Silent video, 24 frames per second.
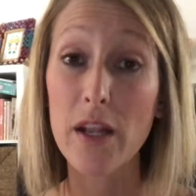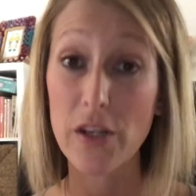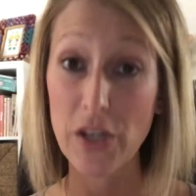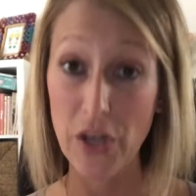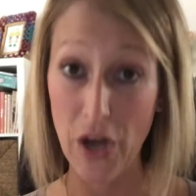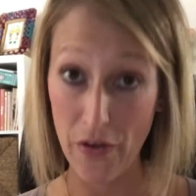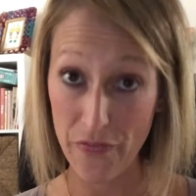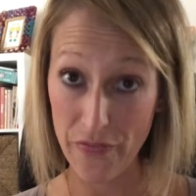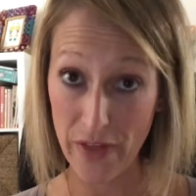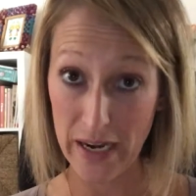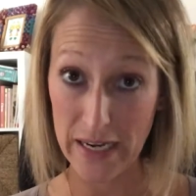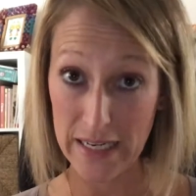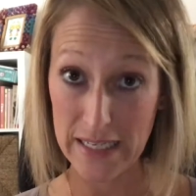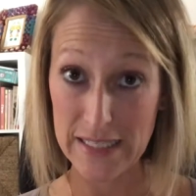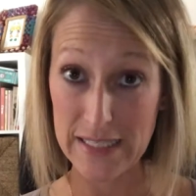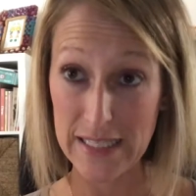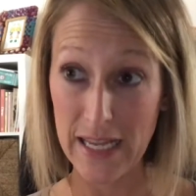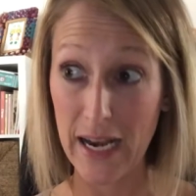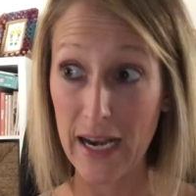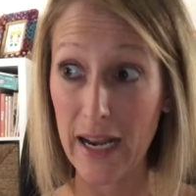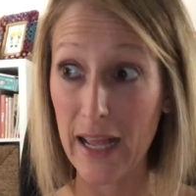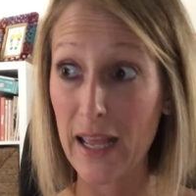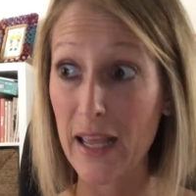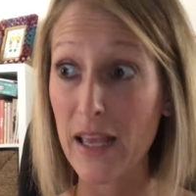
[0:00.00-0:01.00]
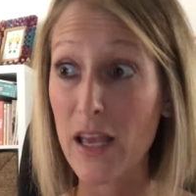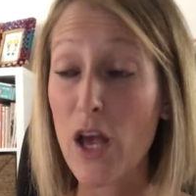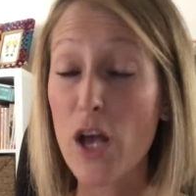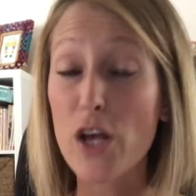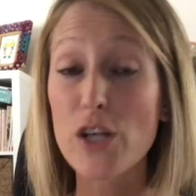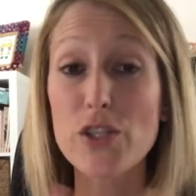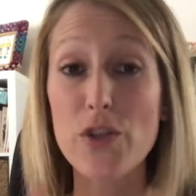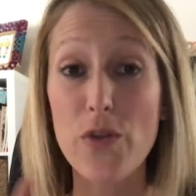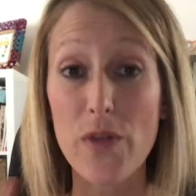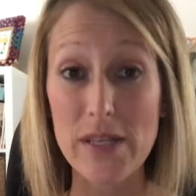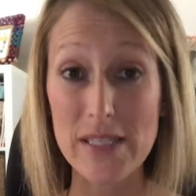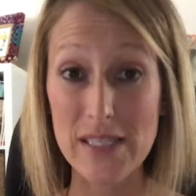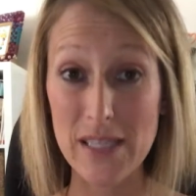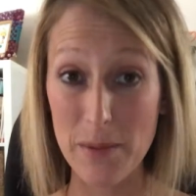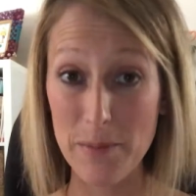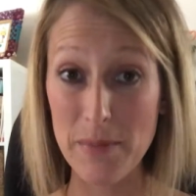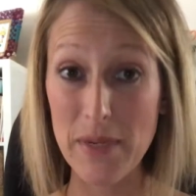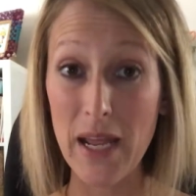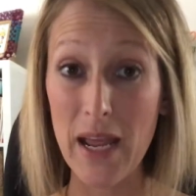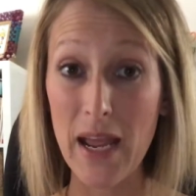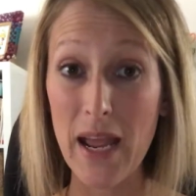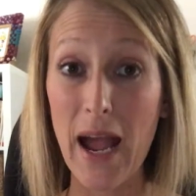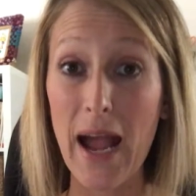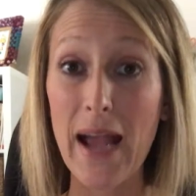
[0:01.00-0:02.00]
not that exciting, so that
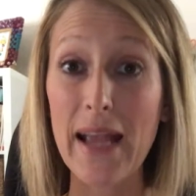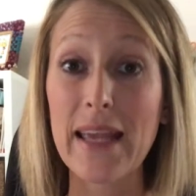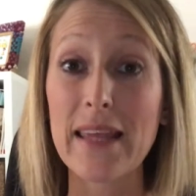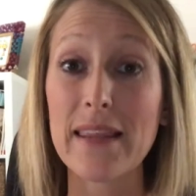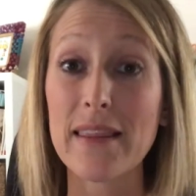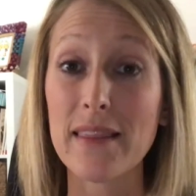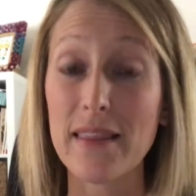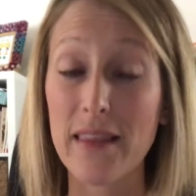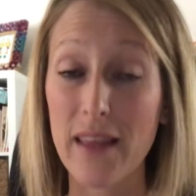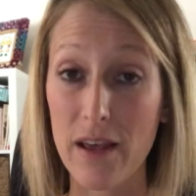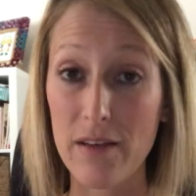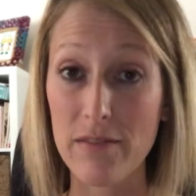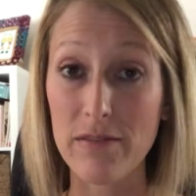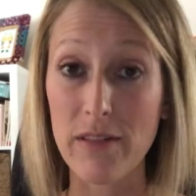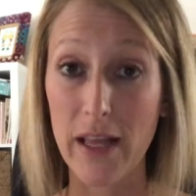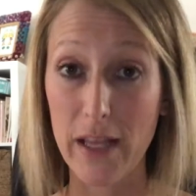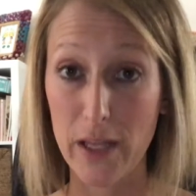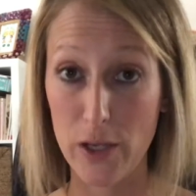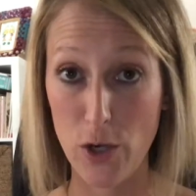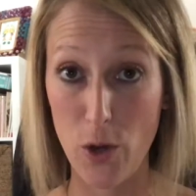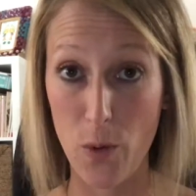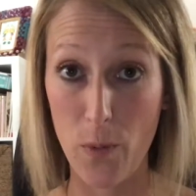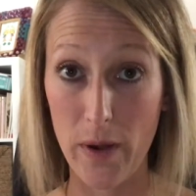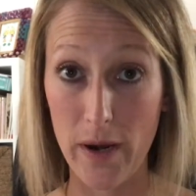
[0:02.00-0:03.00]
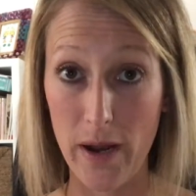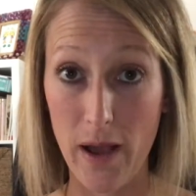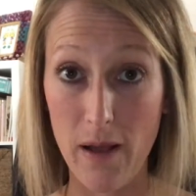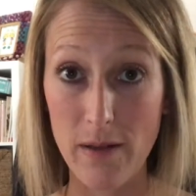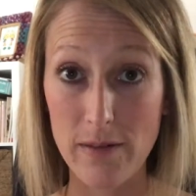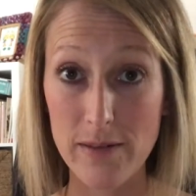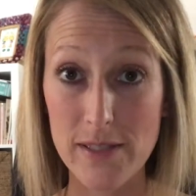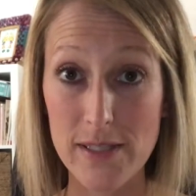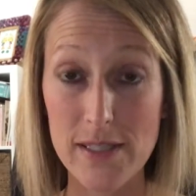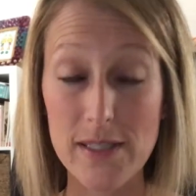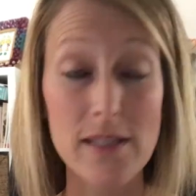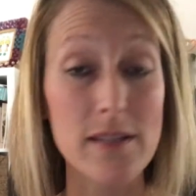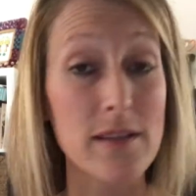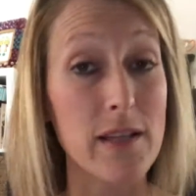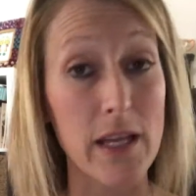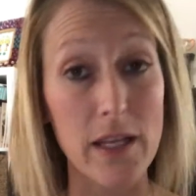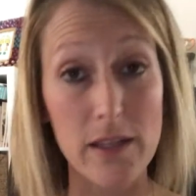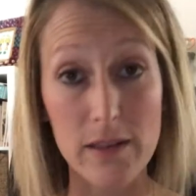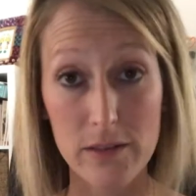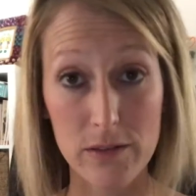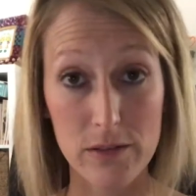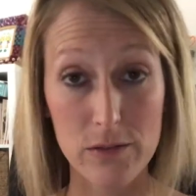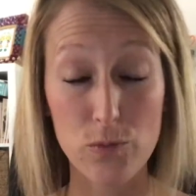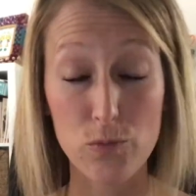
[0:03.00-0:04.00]
someday I can live like no one else,
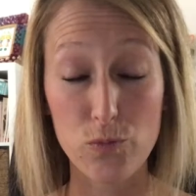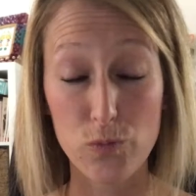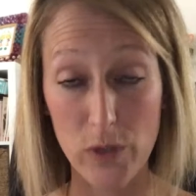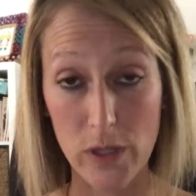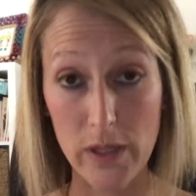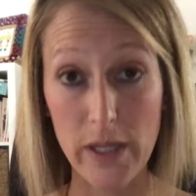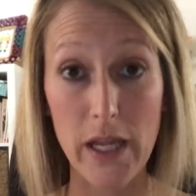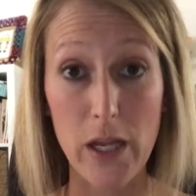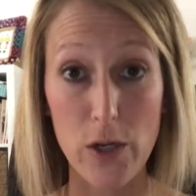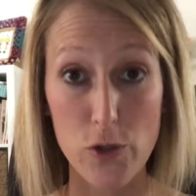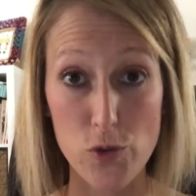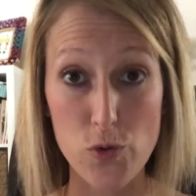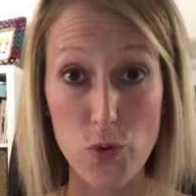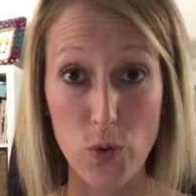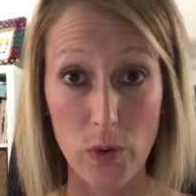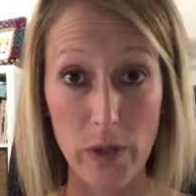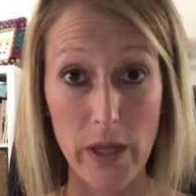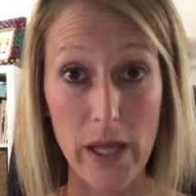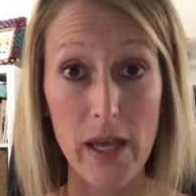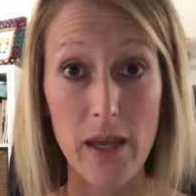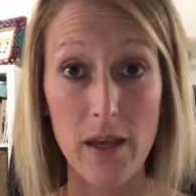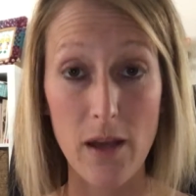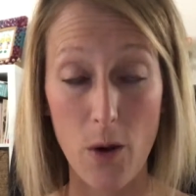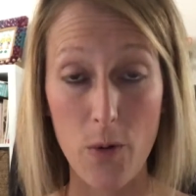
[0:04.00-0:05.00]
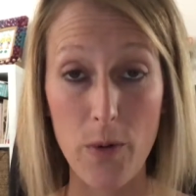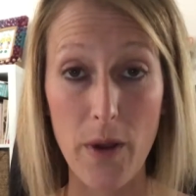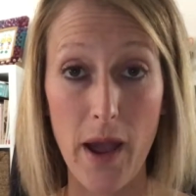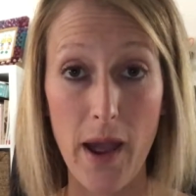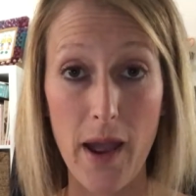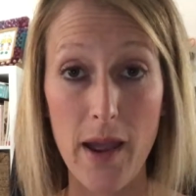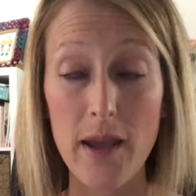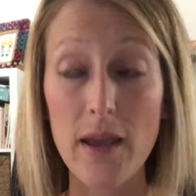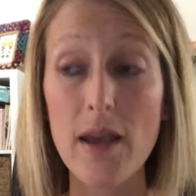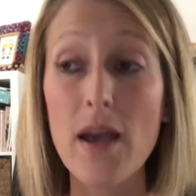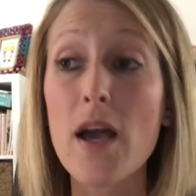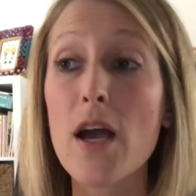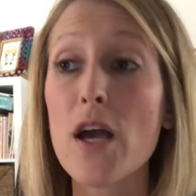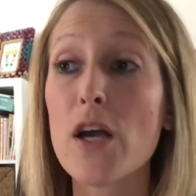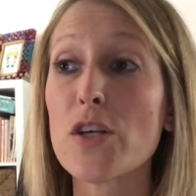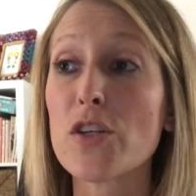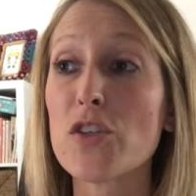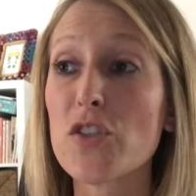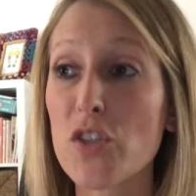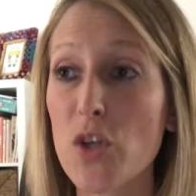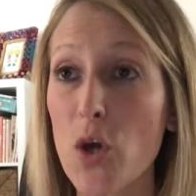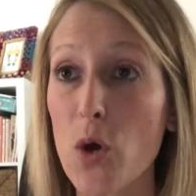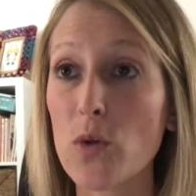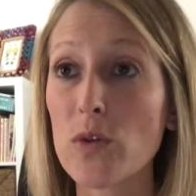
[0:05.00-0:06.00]
like really and truly, okay?
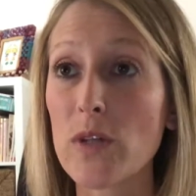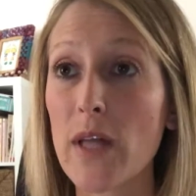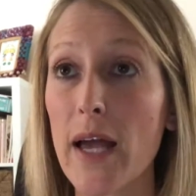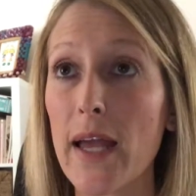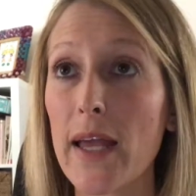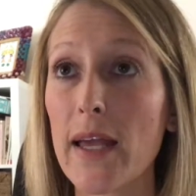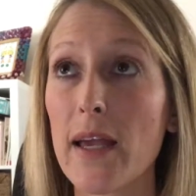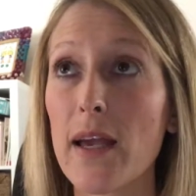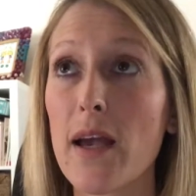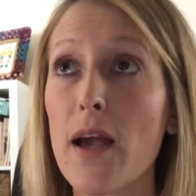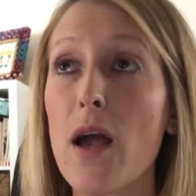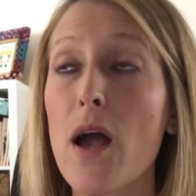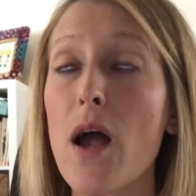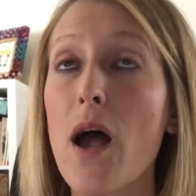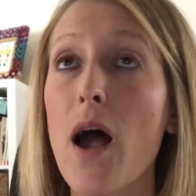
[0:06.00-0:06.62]
So like